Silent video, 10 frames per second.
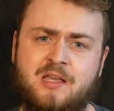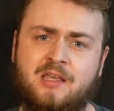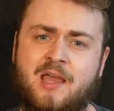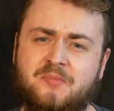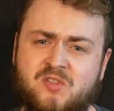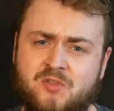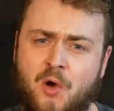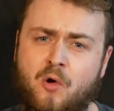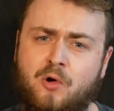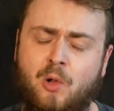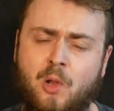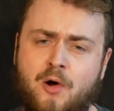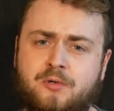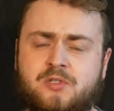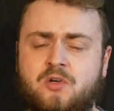Came so
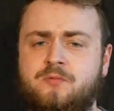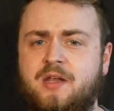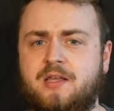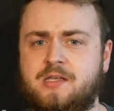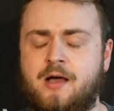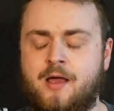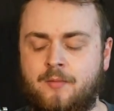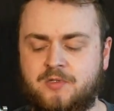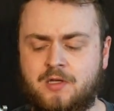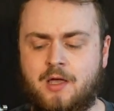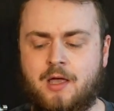close so many times.